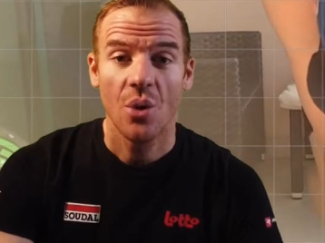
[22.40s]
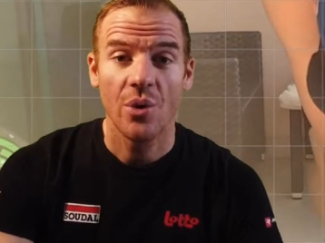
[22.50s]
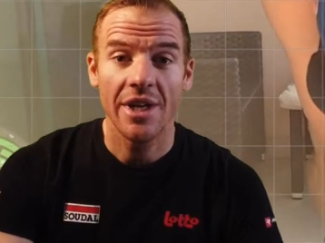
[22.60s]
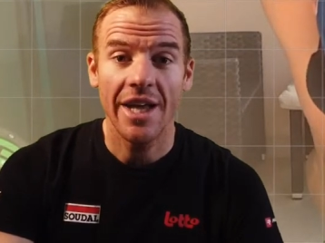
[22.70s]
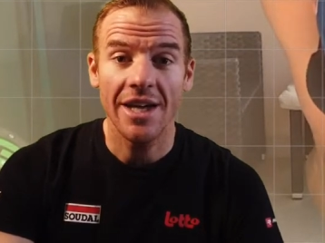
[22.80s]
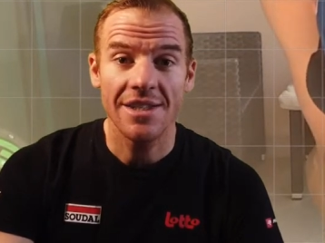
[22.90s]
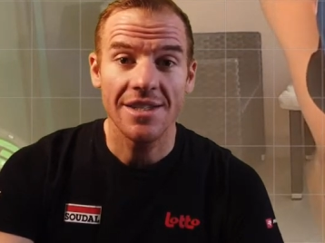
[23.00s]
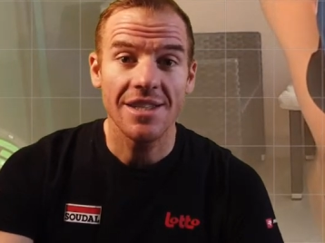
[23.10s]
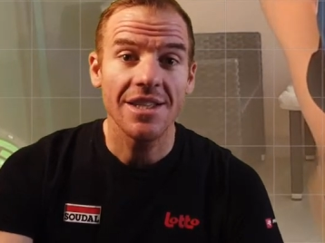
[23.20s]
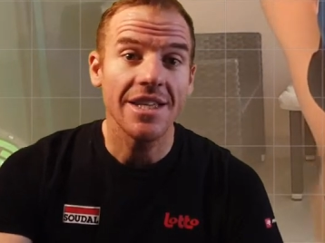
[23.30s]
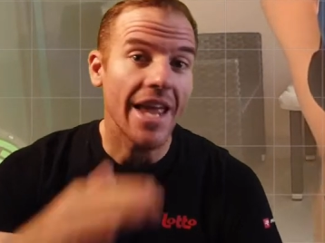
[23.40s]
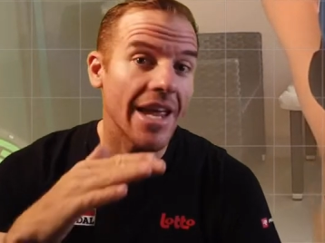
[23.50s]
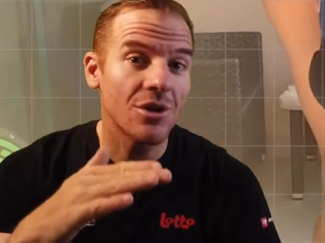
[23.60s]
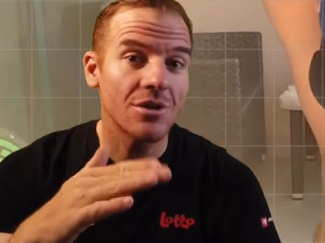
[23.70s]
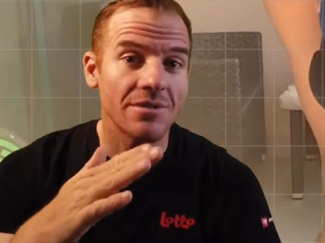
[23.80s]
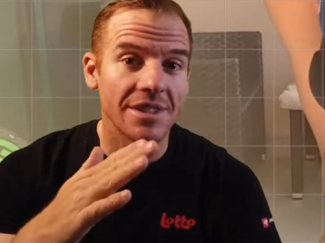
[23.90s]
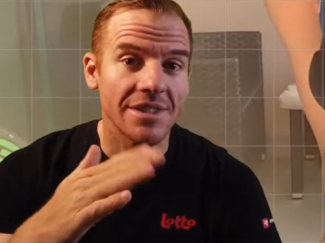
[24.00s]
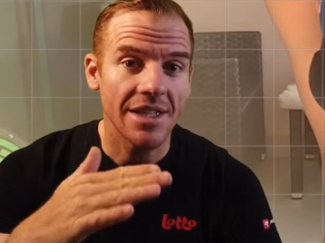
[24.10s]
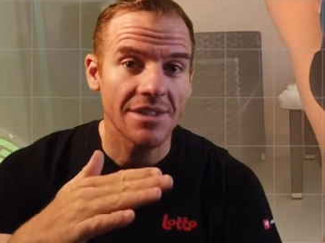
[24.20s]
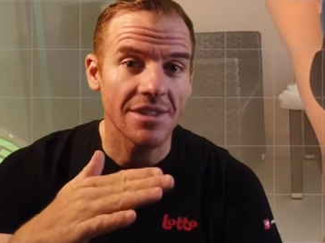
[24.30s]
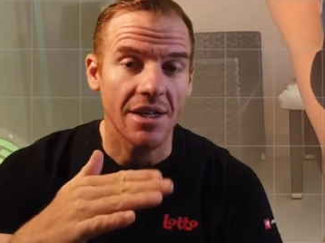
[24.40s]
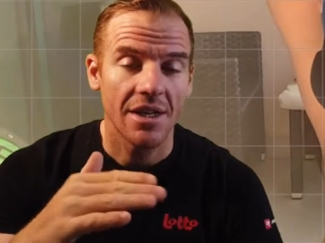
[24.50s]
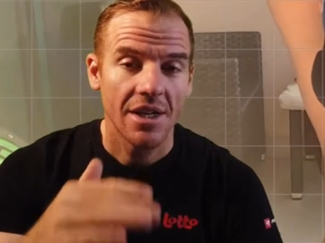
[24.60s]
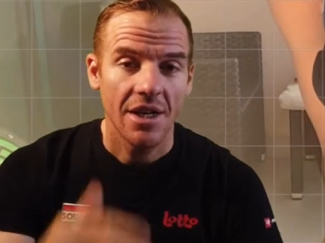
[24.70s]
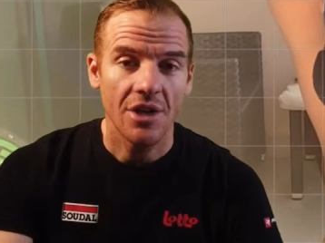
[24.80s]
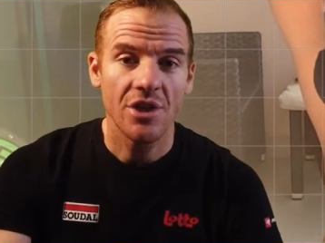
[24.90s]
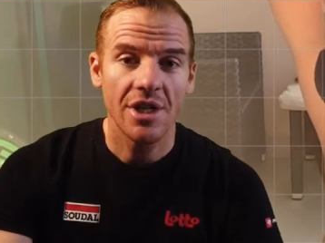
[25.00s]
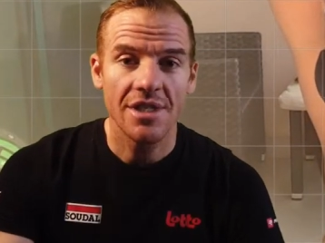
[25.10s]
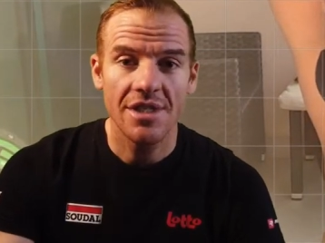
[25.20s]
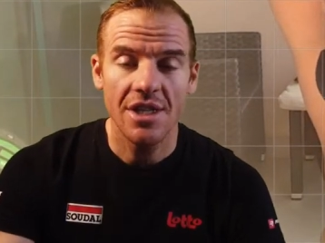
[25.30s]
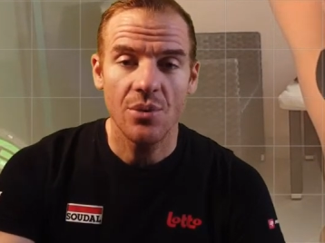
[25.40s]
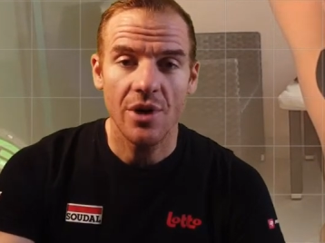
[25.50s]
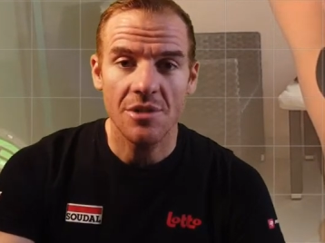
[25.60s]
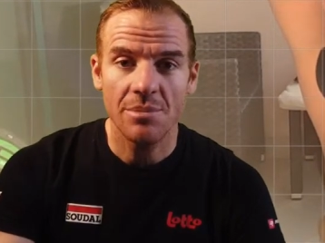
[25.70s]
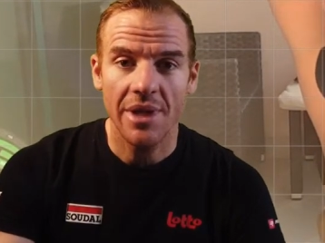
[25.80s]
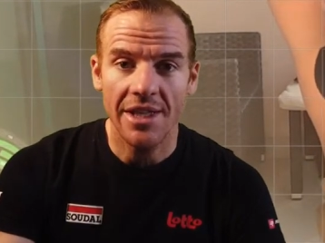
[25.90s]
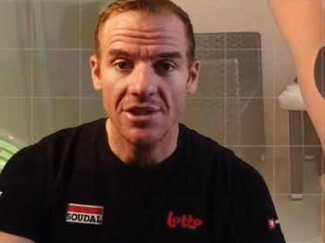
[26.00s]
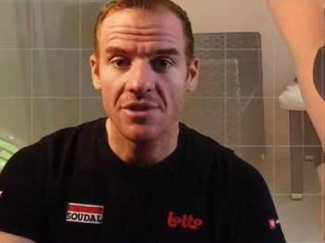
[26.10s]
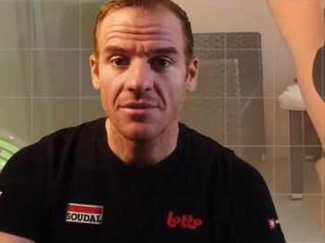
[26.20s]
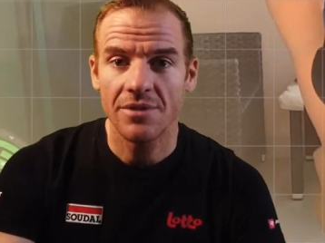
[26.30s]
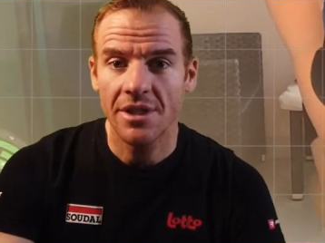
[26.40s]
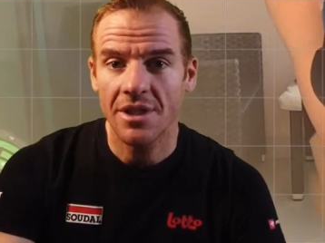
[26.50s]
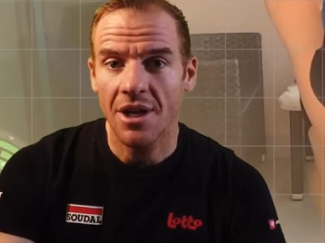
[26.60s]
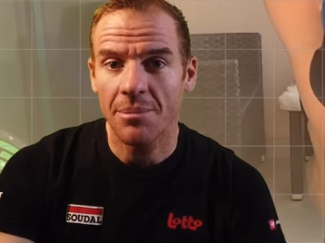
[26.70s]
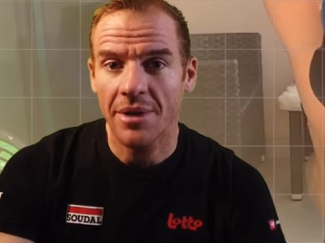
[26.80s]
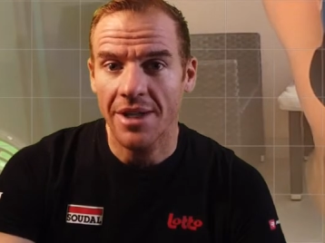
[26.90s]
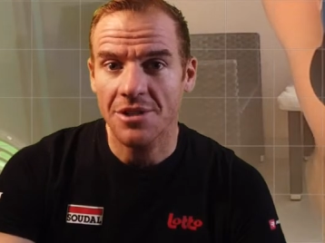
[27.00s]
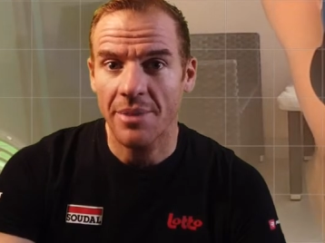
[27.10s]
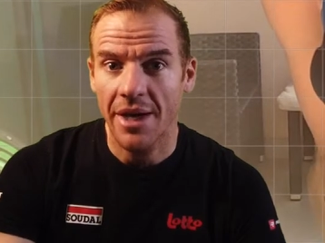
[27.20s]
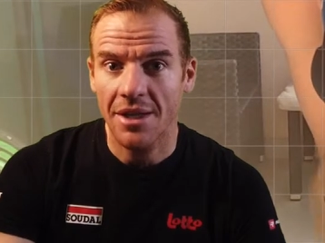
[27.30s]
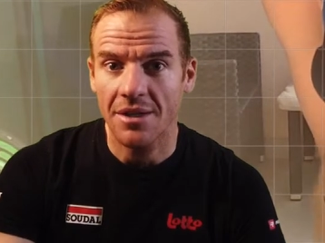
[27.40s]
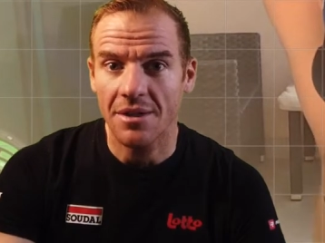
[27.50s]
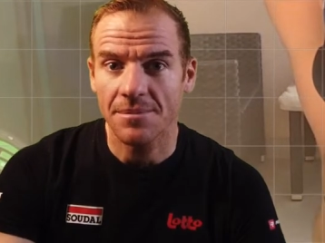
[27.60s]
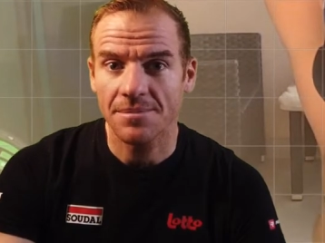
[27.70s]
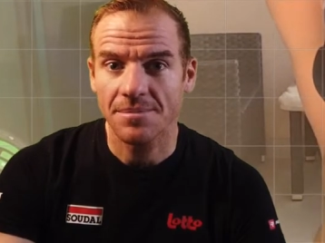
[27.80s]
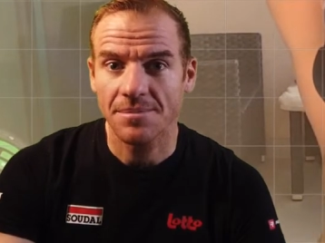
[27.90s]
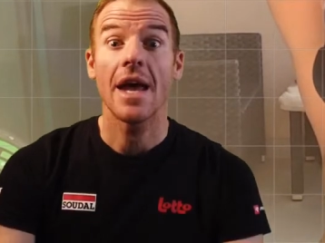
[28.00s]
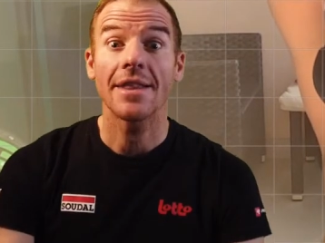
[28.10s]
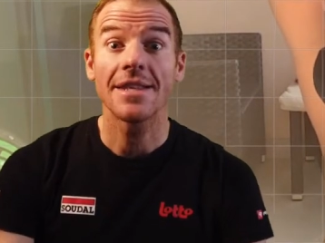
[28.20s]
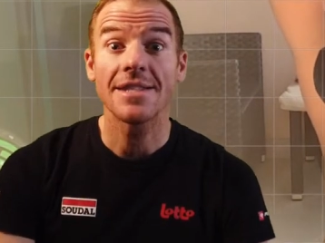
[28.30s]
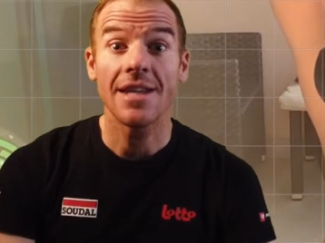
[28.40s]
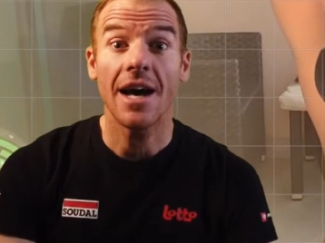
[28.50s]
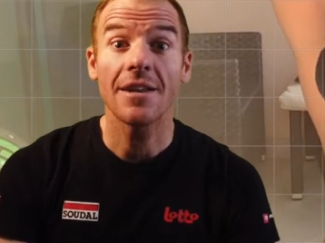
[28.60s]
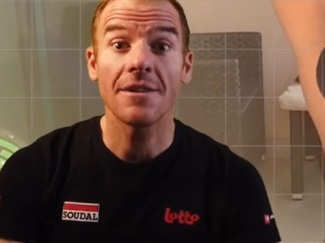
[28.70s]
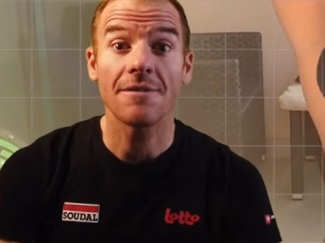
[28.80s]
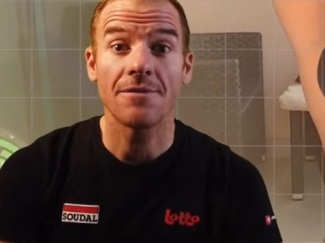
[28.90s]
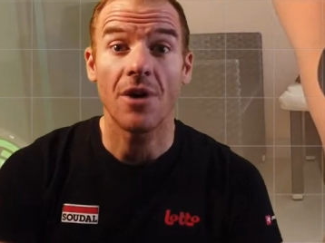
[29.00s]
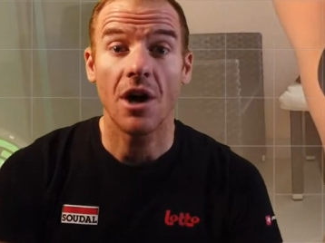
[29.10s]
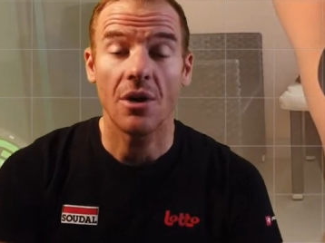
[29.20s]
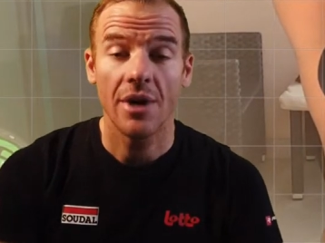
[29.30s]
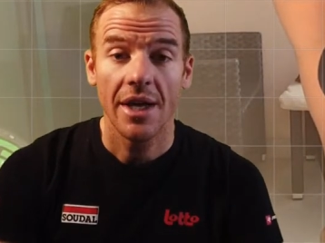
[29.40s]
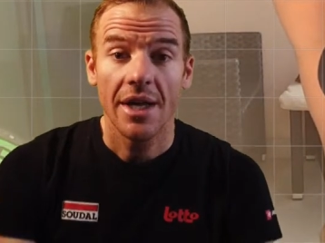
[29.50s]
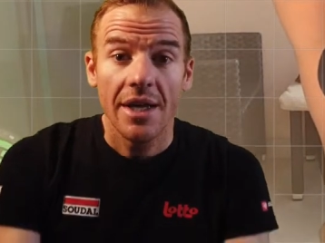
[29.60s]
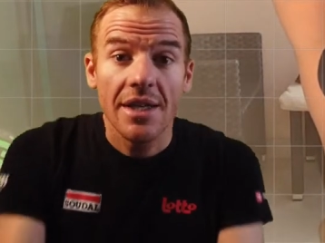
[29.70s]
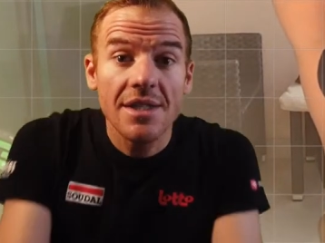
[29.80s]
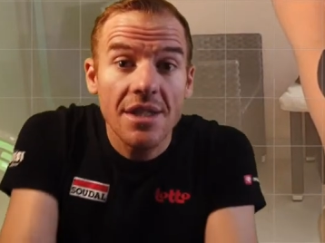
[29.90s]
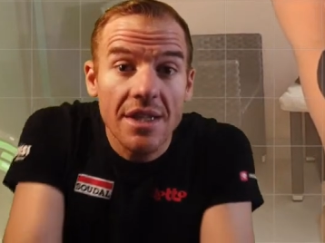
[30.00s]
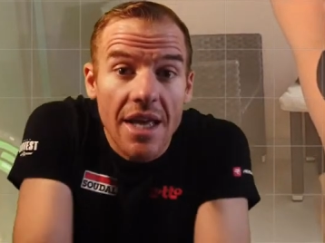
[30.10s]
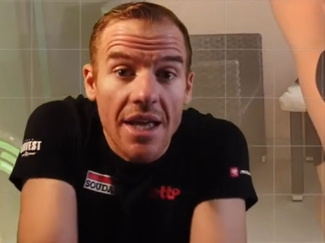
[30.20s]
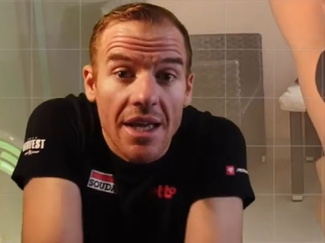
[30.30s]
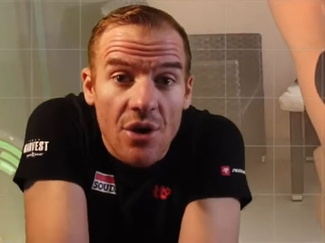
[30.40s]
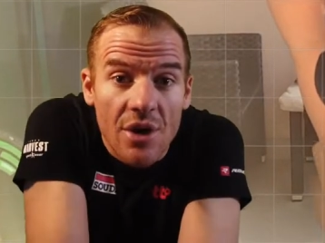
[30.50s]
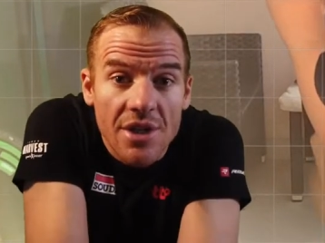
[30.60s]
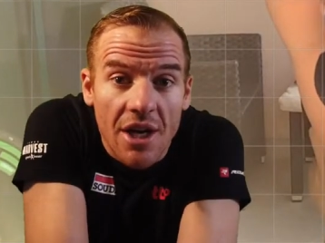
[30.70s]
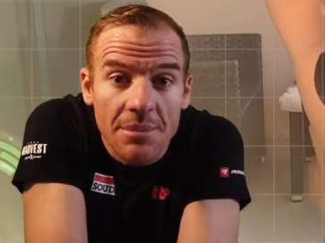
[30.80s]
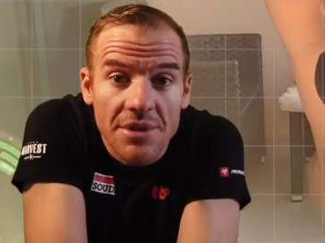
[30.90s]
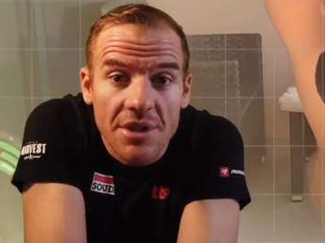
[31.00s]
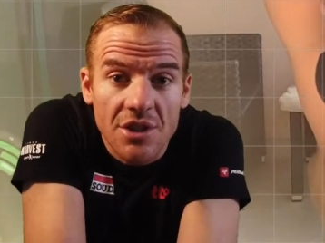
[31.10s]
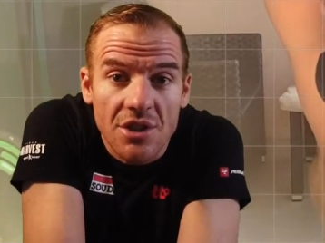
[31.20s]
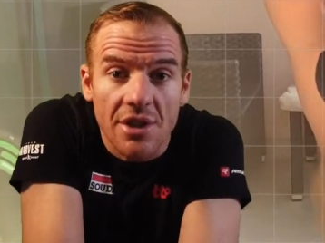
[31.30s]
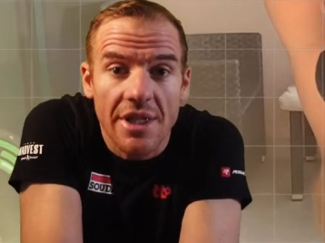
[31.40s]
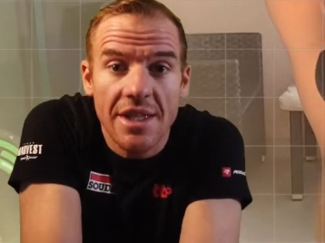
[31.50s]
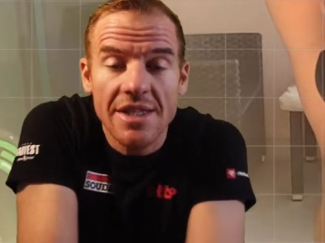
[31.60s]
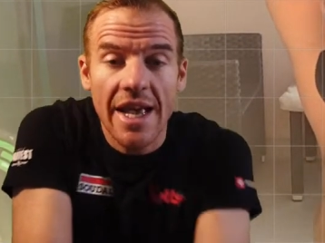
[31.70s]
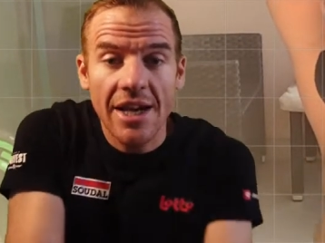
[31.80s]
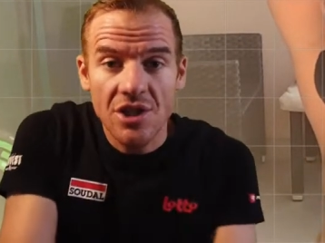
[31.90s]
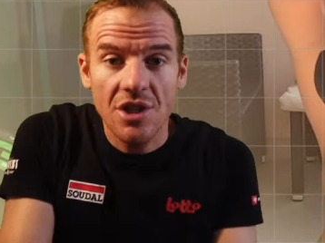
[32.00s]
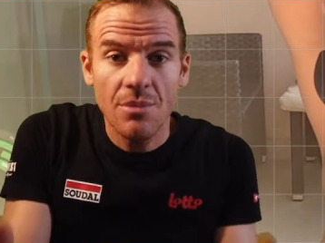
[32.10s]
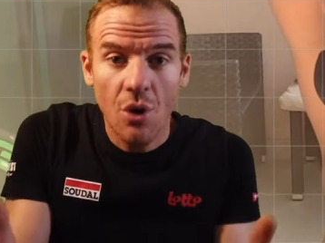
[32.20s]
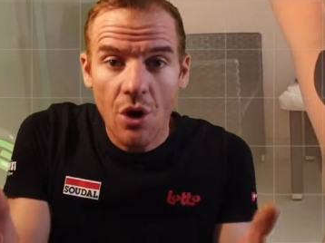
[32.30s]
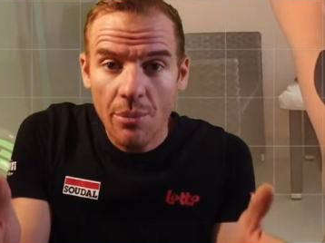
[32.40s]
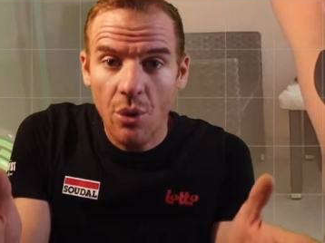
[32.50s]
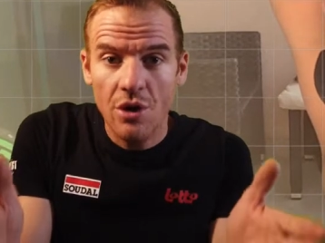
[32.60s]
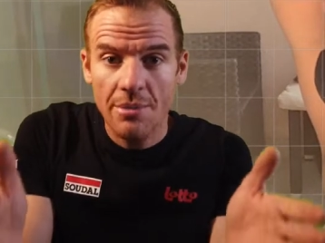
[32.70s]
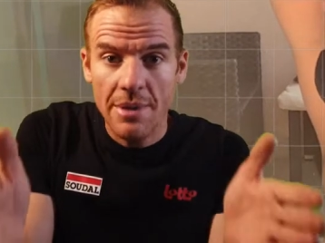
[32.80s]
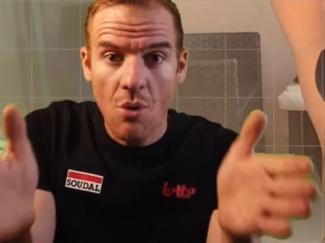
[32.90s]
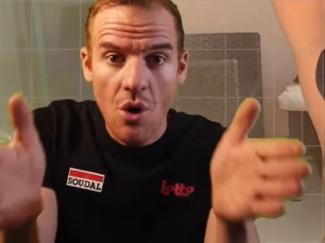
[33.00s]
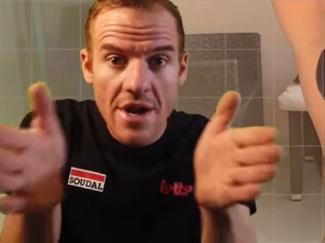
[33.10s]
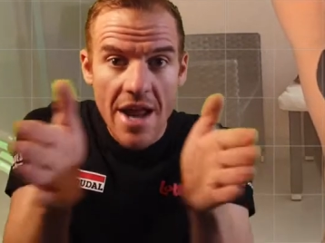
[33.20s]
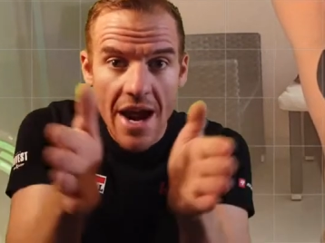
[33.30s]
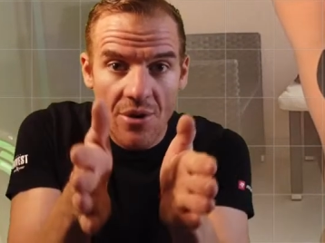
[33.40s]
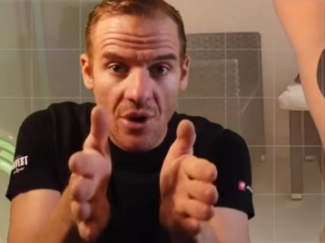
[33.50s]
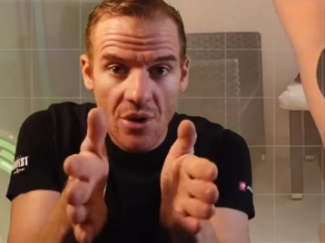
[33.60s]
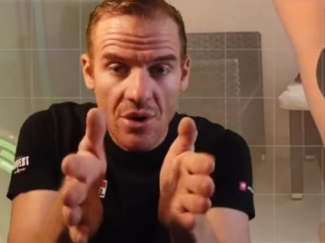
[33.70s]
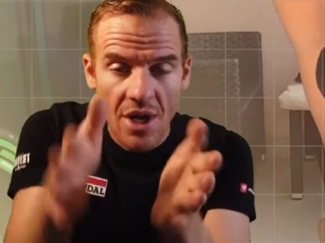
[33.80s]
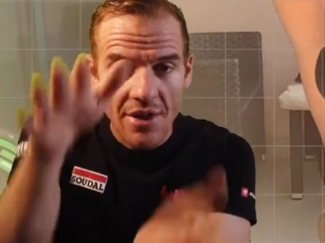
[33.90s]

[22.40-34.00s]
we can actually see the angle of the sensor, and you can see where it's placed on Victor Campanart's back here. Now at the start of the file, he's in the aero tuck position. It is actually more important to be more narrow